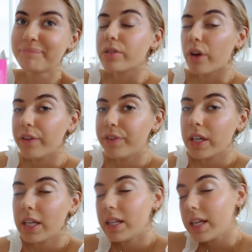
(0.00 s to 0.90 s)
Sorry if you
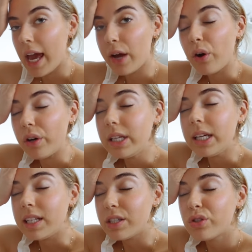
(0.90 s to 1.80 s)
can hear the aircon.
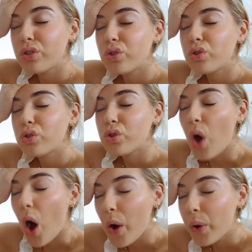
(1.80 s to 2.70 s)
It is
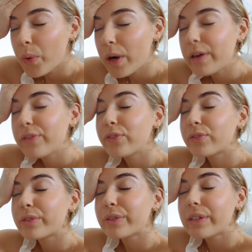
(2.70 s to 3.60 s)
so
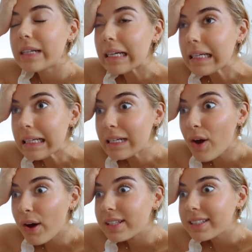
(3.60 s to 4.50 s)

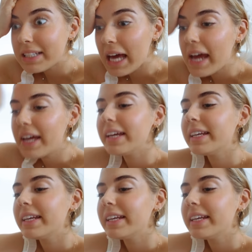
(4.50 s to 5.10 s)
freaking hot today.